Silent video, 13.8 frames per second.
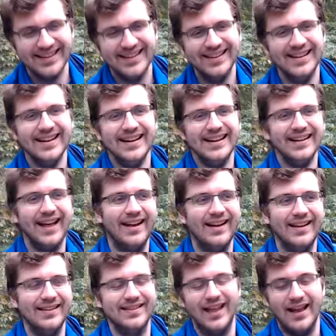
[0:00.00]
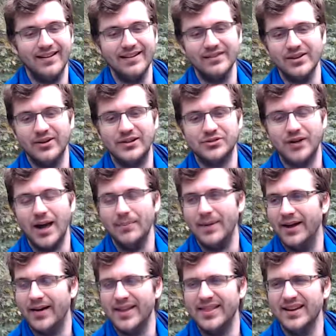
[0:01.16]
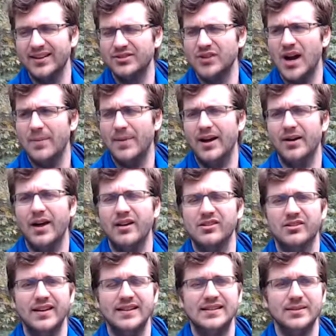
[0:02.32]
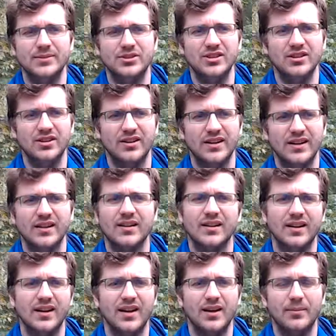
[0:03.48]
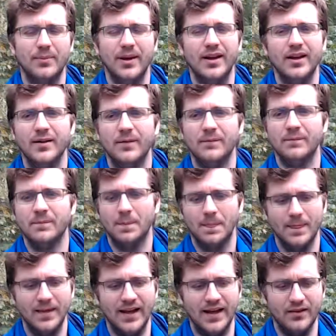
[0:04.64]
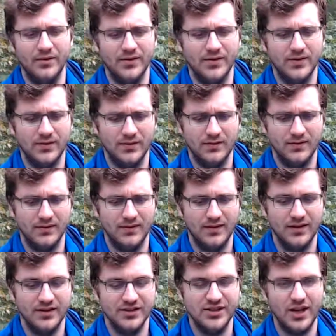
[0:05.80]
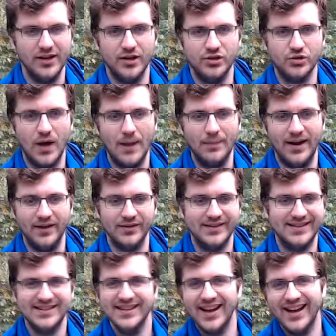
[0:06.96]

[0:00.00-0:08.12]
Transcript: I, I don't even know what dropout. I think dropout, how it relates to machine learning. But yeah, there's study your dropouts.